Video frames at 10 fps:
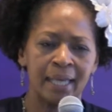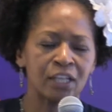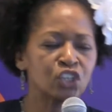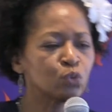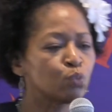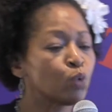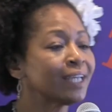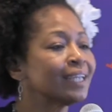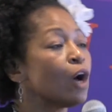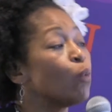Because you're
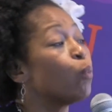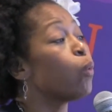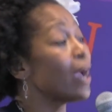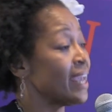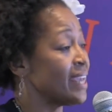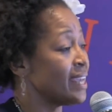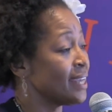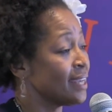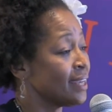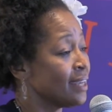running away
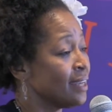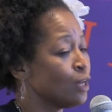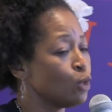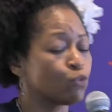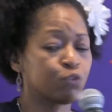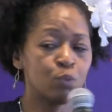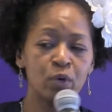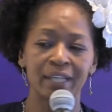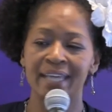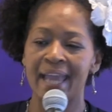from
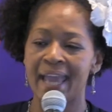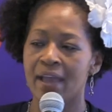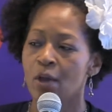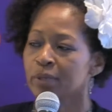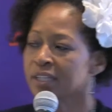what he had.